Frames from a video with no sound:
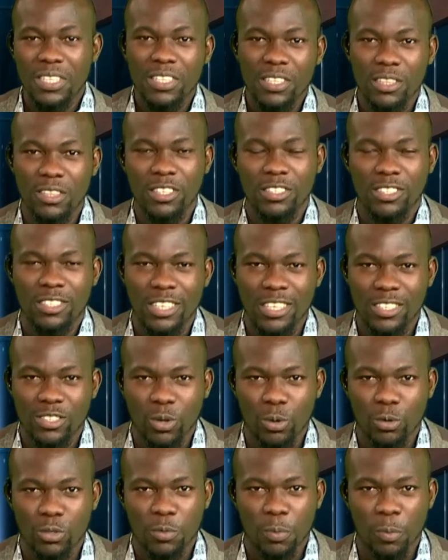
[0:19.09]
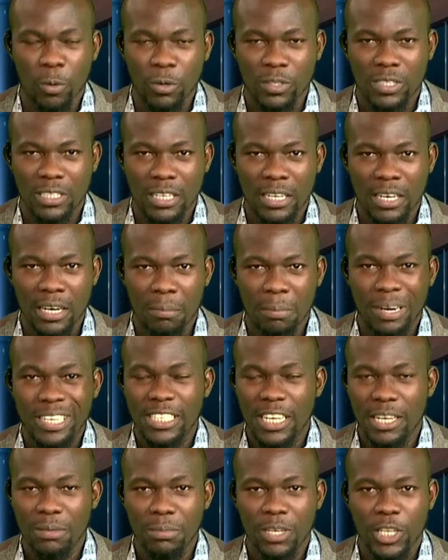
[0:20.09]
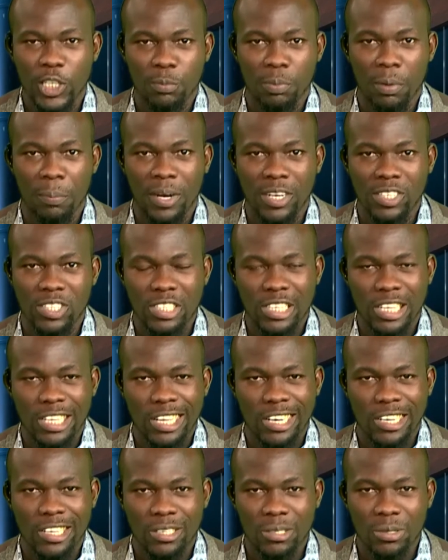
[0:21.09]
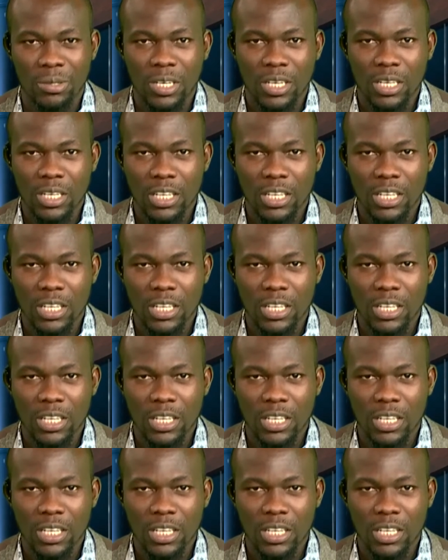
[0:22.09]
This is Old Sports. My name is Babajide Guerrero,